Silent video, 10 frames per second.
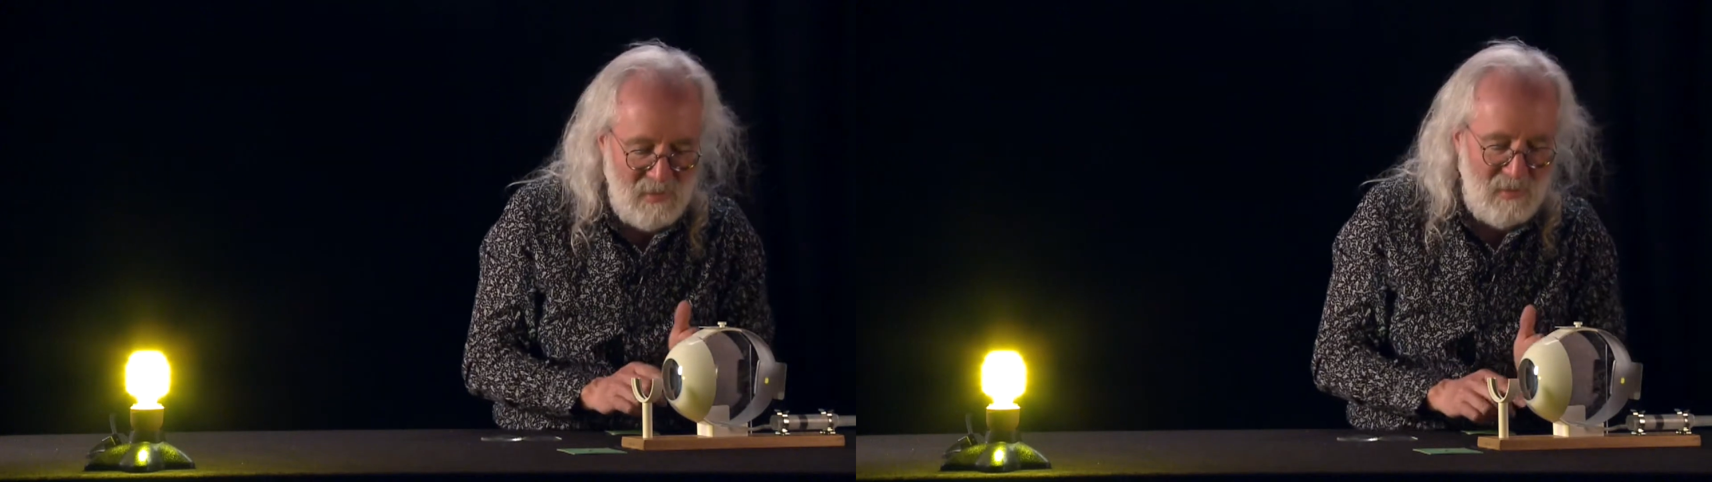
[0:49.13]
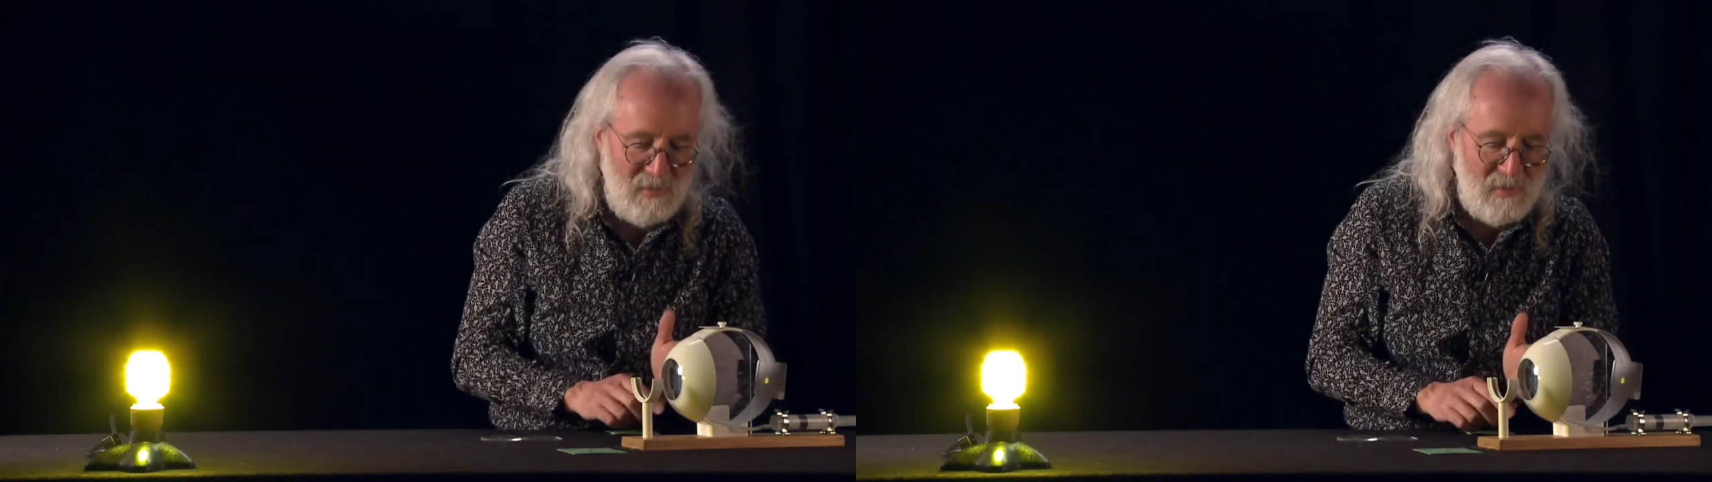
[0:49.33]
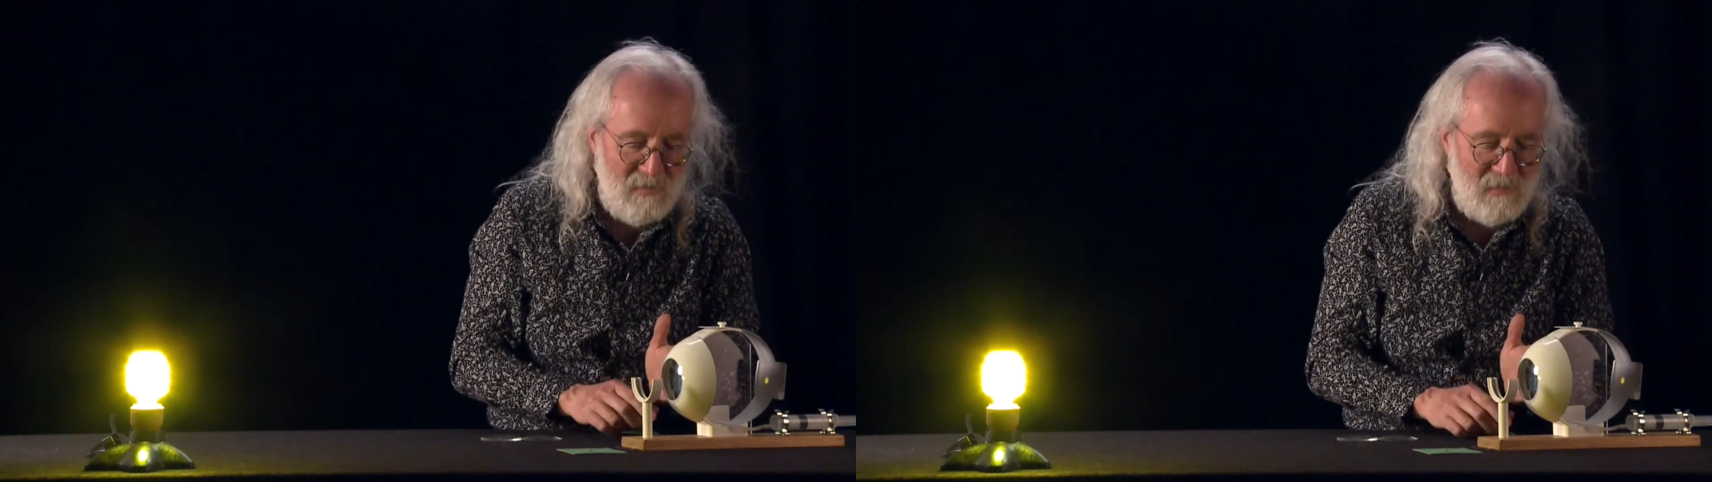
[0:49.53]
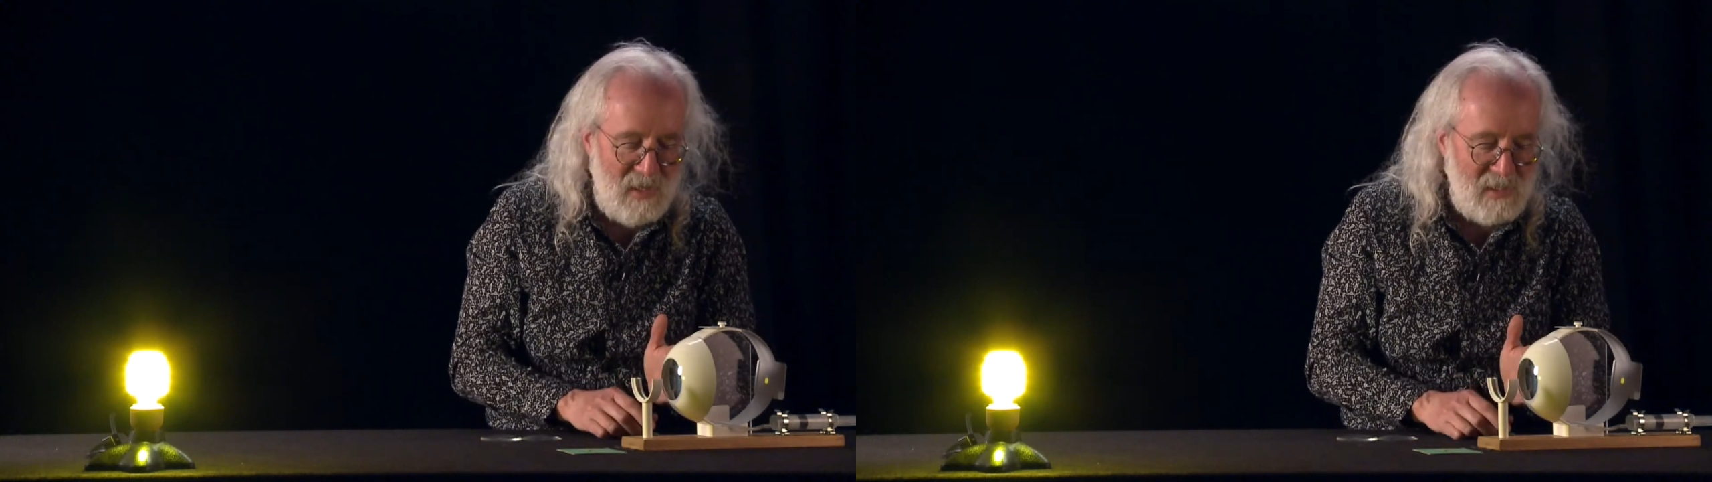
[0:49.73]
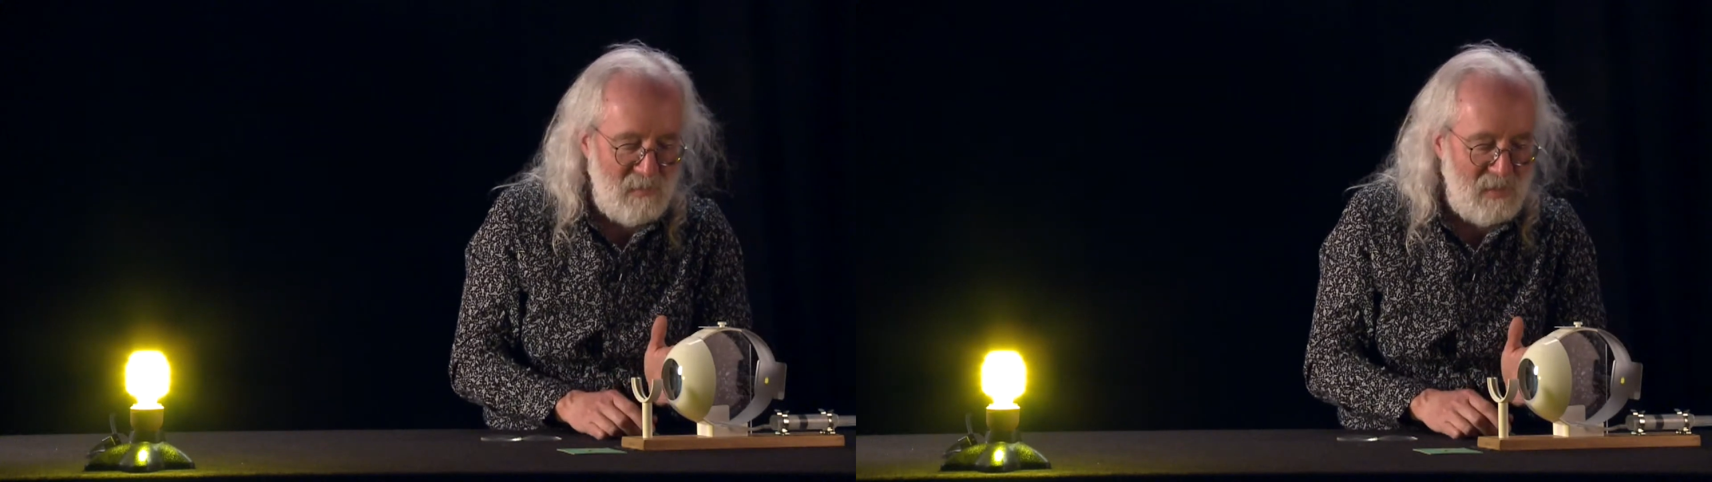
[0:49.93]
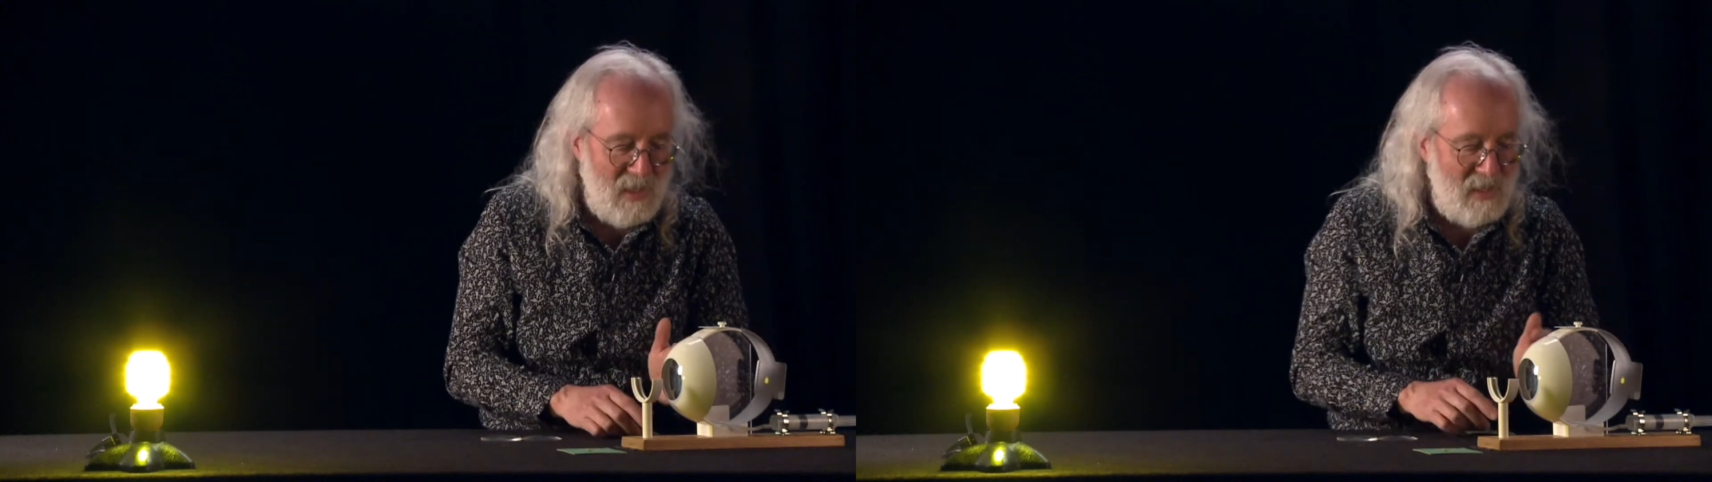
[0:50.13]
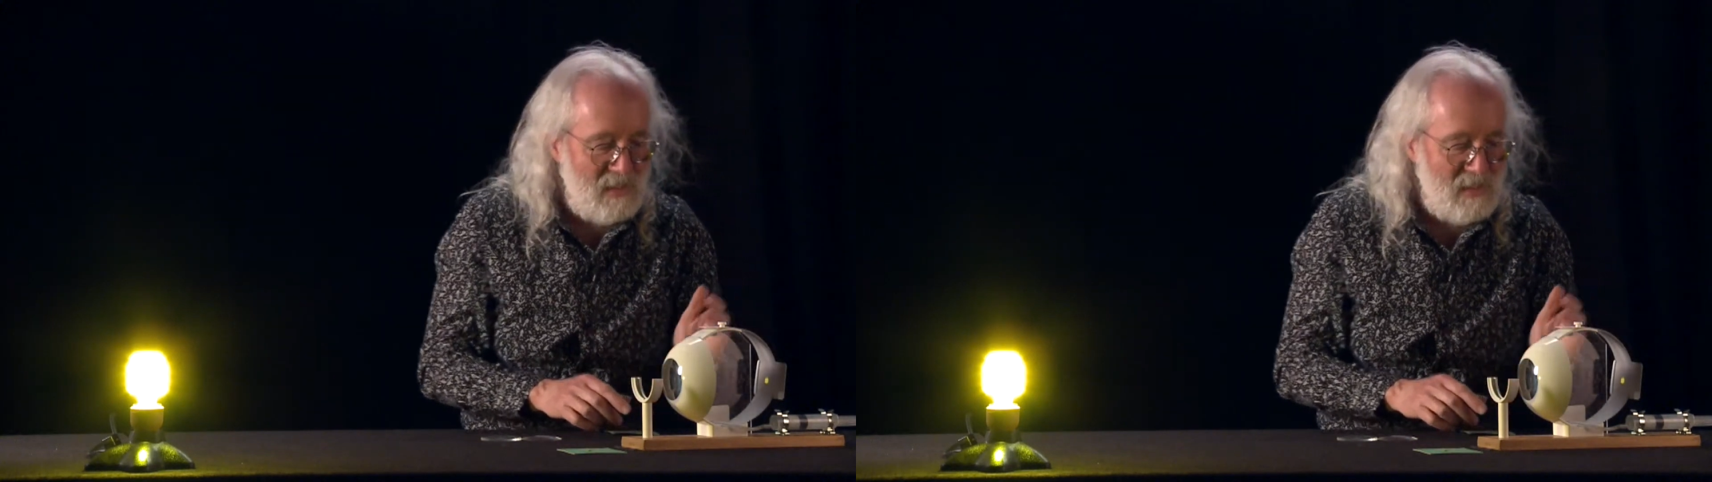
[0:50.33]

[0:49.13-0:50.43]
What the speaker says: There's a flexible lens